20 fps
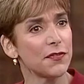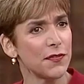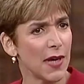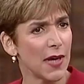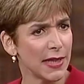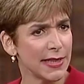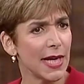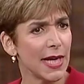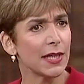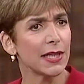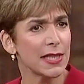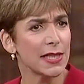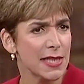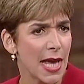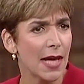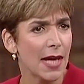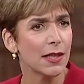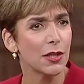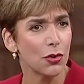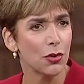to find out
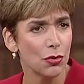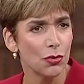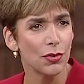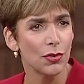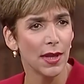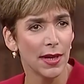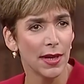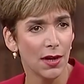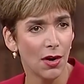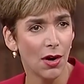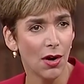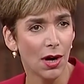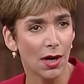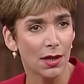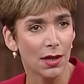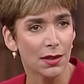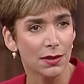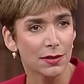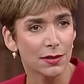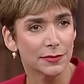exactly who they
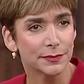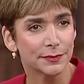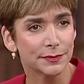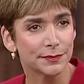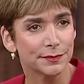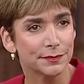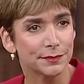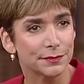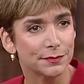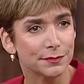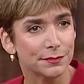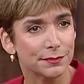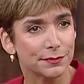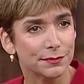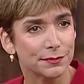are. So